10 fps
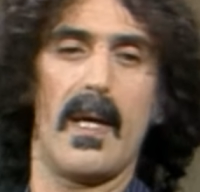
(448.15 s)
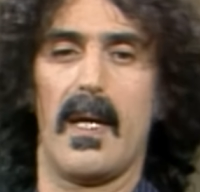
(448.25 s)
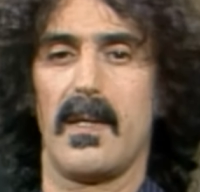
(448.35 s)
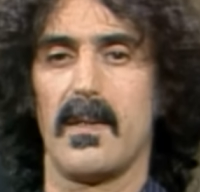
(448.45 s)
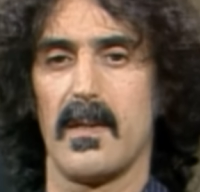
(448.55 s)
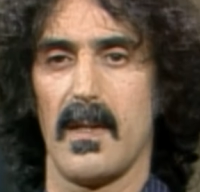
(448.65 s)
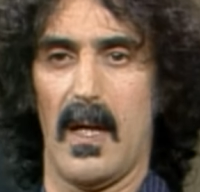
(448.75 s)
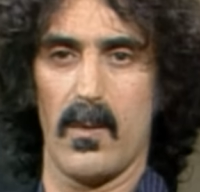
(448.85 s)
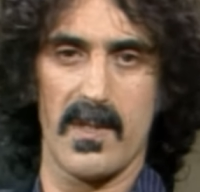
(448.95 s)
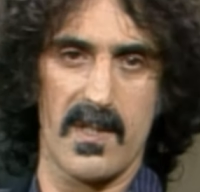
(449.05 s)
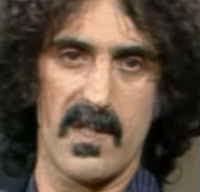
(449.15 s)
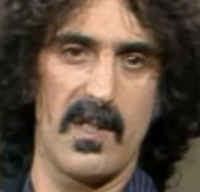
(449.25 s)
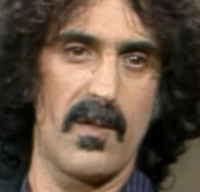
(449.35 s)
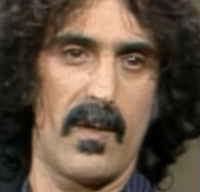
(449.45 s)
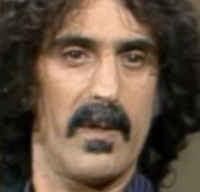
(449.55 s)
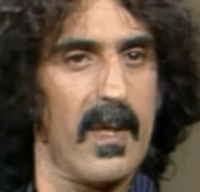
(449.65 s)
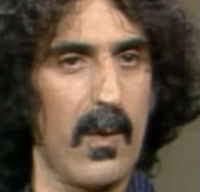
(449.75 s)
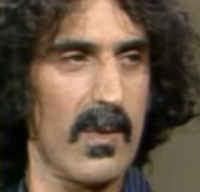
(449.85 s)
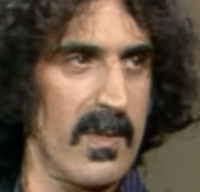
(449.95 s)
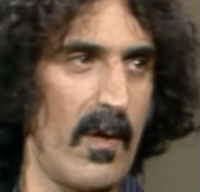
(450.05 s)
And I was a senior, and he
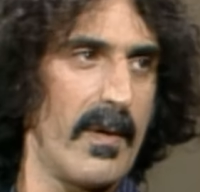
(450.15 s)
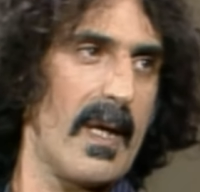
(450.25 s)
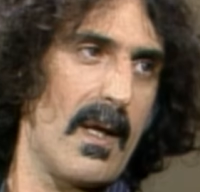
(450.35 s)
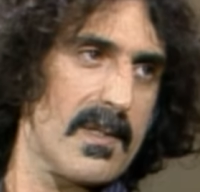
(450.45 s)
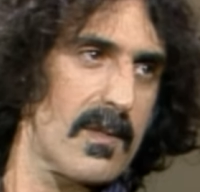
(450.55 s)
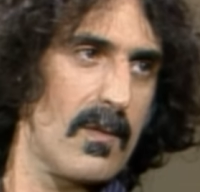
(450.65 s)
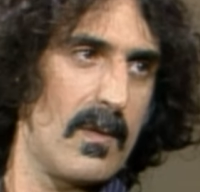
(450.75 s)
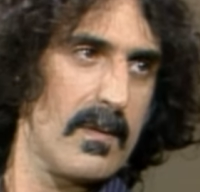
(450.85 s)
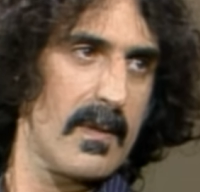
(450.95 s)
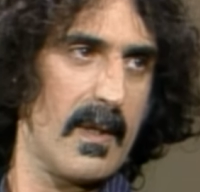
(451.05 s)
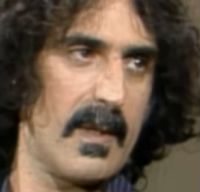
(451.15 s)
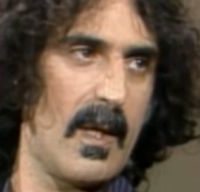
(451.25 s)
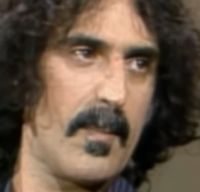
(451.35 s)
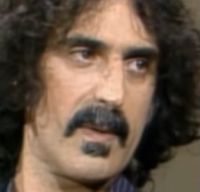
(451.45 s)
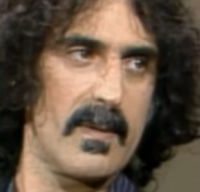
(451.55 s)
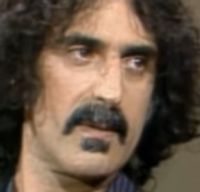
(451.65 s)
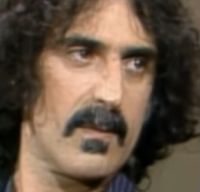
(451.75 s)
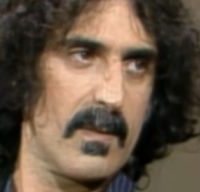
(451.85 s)
was already out of school and helping